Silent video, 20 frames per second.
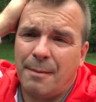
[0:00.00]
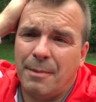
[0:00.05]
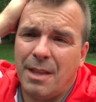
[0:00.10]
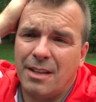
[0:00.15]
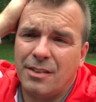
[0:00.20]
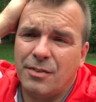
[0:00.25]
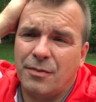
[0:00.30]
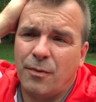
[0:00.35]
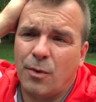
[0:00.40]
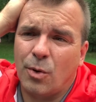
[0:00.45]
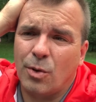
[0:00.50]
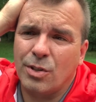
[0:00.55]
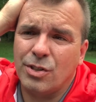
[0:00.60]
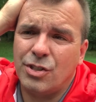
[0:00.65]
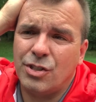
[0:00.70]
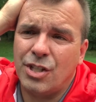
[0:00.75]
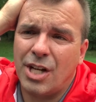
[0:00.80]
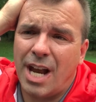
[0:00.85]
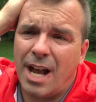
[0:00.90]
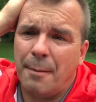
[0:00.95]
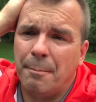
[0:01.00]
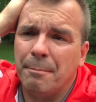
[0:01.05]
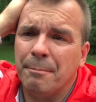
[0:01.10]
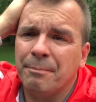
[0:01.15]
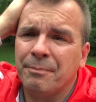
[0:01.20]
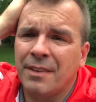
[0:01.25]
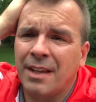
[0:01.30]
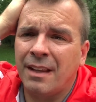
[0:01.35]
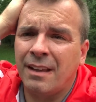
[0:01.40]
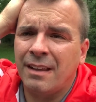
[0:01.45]
That's Ford's job.
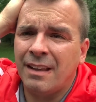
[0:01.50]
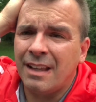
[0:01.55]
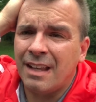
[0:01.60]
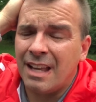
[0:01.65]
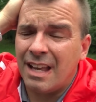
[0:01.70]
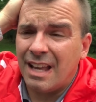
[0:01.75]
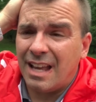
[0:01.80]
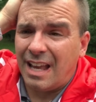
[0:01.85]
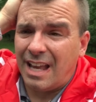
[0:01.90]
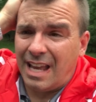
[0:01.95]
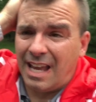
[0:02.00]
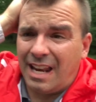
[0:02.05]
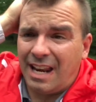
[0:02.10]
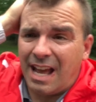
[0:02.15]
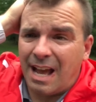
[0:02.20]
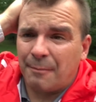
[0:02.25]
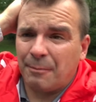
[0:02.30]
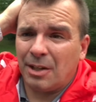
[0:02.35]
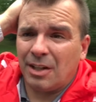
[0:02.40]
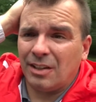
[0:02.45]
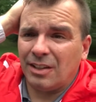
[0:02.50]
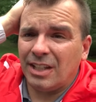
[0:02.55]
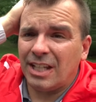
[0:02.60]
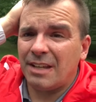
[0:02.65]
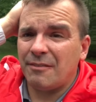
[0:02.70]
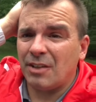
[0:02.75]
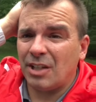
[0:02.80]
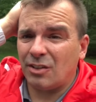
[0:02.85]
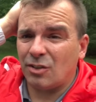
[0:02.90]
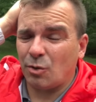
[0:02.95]
And I'm going to
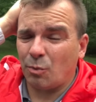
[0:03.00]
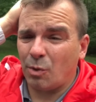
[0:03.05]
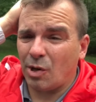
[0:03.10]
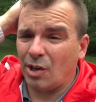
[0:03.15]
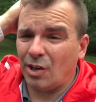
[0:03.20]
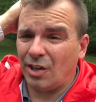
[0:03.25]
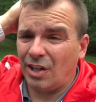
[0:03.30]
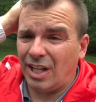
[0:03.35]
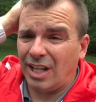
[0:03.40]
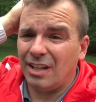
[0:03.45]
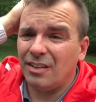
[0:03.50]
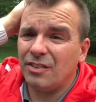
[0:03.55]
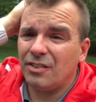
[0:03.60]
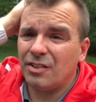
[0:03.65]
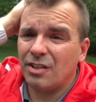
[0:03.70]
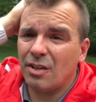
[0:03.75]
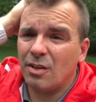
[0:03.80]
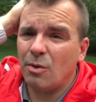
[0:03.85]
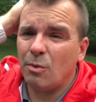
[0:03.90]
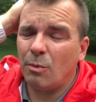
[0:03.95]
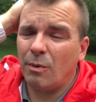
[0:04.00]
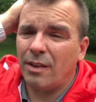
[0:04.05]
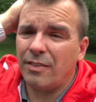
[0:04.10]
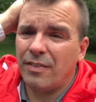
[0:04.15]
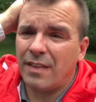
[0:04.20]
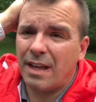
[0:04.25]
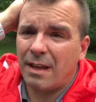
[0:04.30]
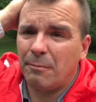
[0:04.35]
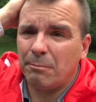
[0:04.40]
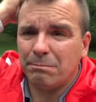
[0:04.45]
leave it to where it is with
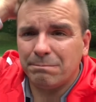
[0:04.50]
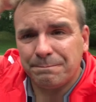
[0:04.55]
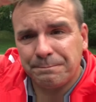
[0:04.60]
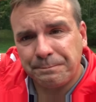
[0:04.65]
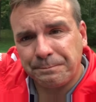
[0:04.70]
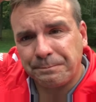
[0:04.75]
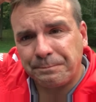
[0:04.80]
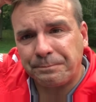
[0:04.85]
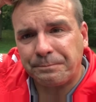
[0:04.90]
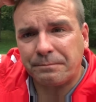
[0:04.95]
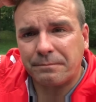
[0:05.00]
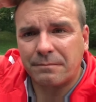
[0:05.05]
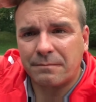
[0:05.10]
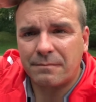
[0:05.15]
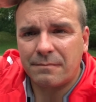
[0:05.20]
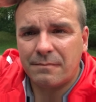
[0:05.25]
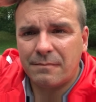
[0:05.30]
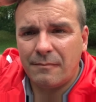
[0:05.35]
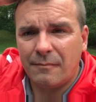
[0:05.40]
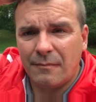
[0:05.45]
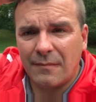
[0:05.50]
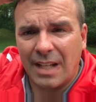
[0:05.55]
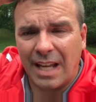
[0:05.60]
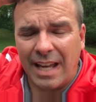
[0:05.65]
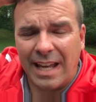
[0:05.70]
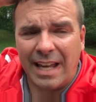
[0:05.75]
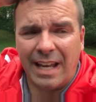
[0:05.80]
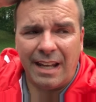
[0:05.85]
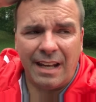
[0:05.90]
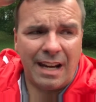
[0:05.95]
them.
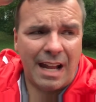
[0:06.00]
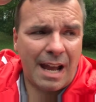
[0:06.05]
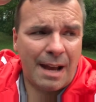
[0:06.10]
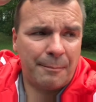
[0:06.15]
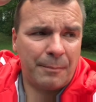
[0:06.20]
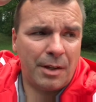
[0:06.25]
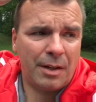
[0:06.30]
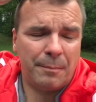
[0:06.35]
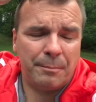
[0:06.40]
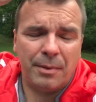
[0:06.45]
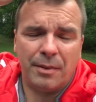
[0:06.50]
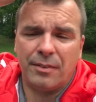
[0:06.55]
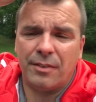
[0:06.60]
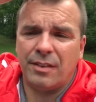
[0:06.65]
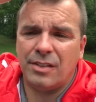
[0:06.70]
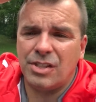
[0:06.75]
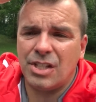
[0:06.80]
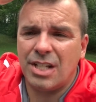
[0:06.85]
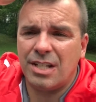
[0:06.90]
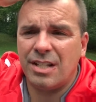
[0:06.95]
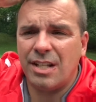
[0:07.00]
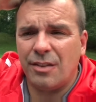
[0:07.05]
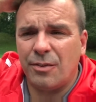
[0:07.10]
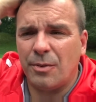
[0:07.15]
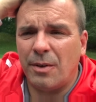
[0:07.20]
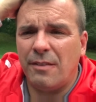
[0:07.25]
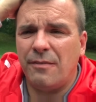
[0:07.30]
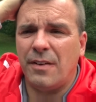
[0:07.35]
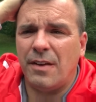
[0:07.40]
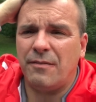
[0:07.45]
And I'm going to put the
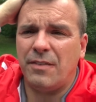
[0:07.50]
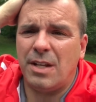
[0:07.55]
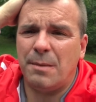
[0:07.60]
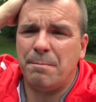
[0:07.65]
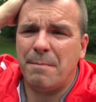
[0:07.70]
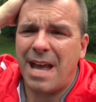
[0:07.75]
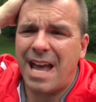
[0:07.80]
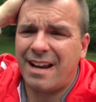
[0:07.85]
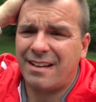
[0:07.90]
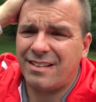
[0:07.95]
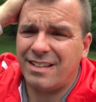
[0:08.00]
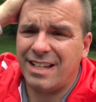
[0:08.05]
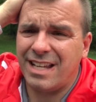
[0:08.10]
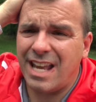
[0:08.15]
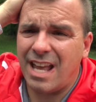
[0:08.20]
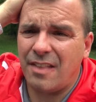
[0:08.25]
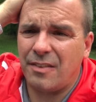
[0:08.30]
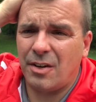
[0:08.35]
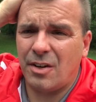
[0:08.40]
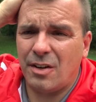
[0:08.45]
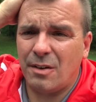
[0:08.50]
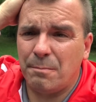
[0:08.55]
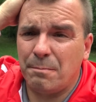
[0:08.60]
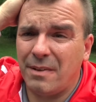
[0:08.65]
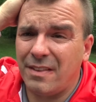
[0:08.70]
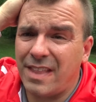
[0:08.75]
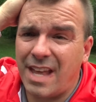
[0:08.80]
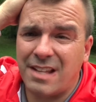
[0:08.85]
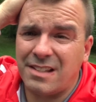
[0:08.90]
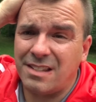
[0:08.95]
GT350 back together,
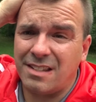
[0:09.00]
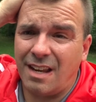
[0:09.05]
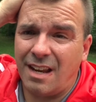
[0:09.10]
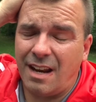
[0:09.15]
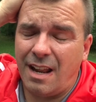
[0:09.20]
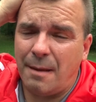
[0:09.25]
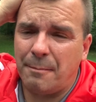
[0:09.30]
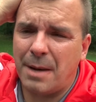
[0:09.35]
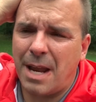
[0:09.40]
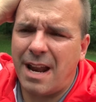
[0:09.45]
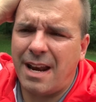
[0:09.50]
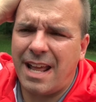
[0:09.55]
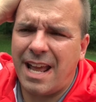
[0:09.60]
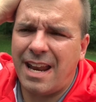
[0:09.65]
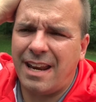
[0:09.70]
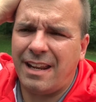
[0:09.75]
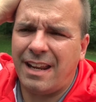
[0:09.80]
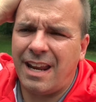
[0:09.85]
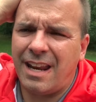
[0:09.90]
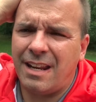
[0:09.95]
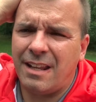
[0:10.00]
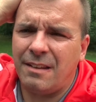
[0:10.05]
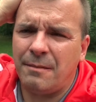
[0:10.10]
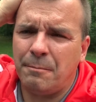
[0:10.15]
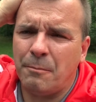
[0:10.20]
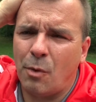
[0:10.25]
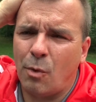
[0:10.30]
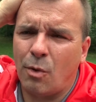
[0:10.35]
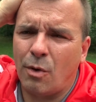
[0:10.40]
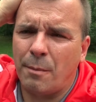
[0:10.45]
but that's it. I'm not adding any
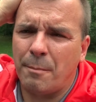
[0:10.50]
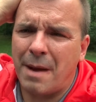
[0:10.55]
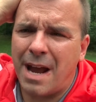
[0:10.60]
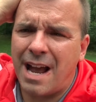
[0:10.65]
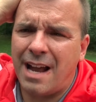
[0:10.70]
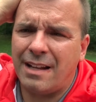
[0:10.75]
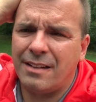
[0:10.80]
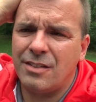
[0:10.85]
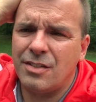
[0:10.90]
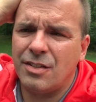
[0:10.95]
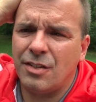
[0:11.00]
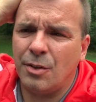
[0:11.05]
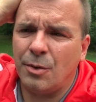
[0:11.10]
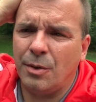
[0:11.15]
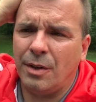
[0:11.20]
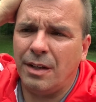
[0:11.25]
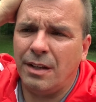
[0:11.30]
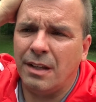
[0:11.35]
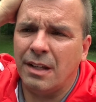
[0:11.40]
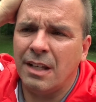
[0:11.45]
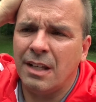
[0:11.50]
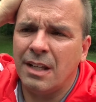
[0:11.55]
more mods to it.